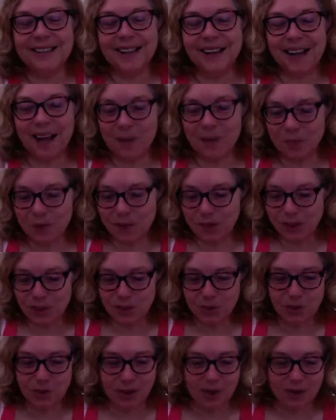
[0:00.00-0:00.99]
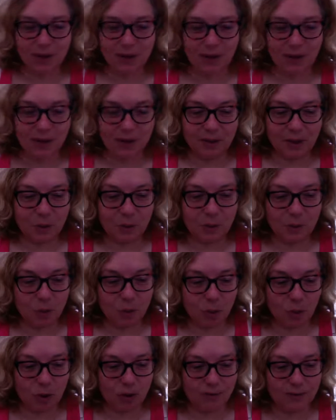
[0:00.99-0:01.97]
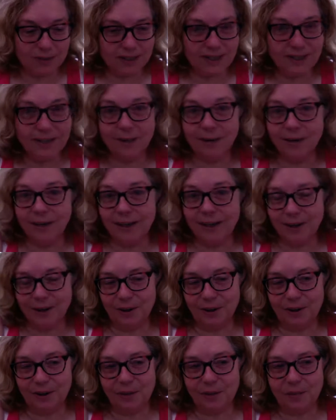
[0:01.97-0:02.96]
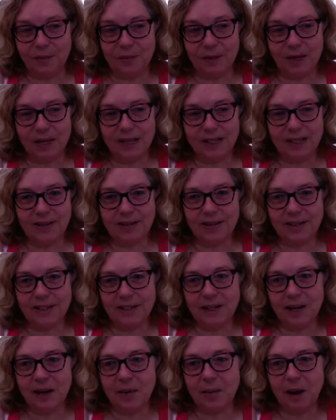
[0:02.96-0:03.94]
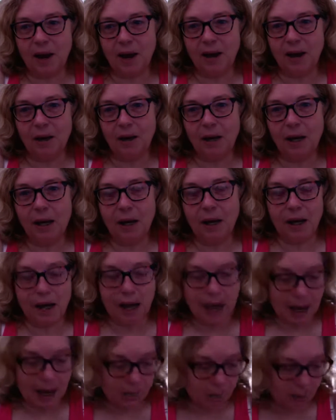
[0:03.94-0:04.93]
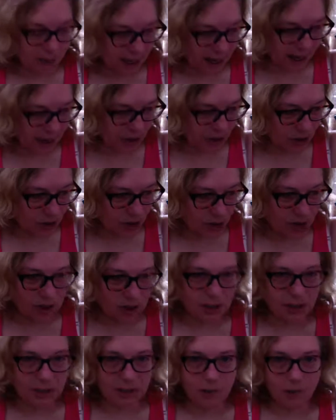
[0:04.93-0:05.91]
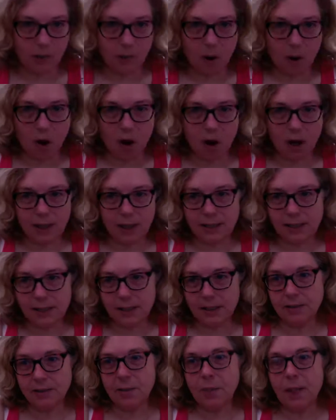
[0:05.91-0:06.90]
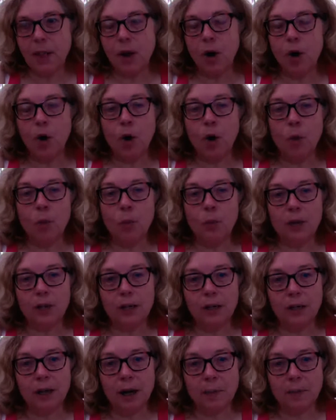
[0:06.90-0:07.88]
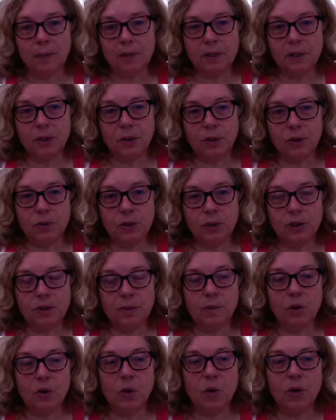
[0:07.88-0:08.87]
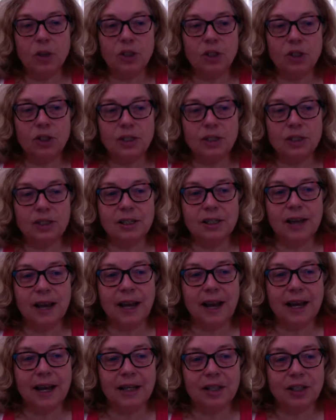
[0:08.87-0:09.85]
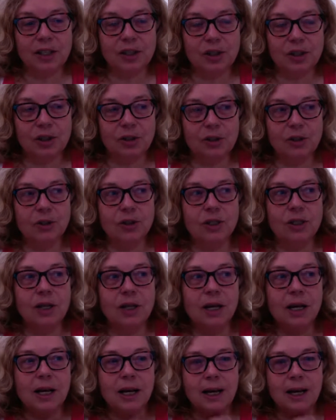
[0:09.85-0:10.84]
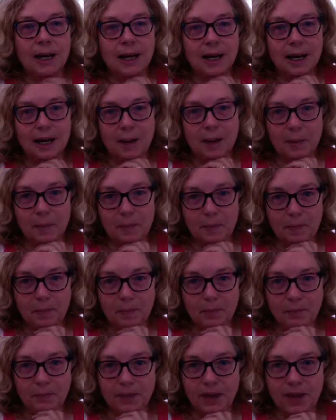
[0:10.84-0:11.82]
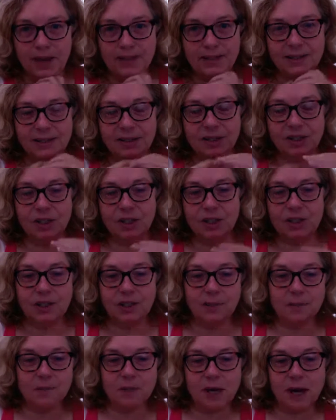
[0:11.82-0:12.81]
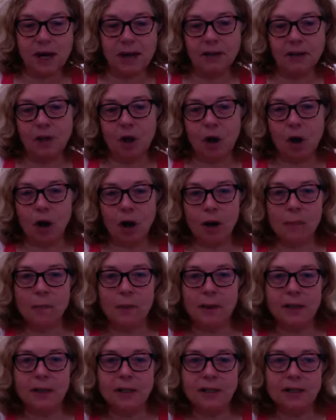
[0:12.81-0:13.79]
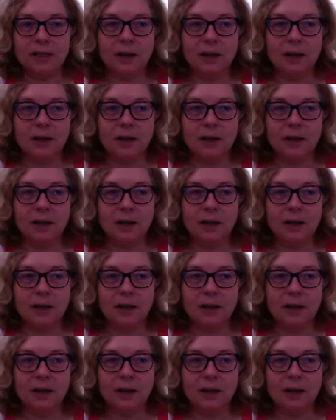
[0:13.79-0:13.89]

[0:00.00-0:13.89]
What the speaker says: I wish there were more of us here, because at this time I had planned to just pause and open it up to some questions and answers, and just some dialogue. But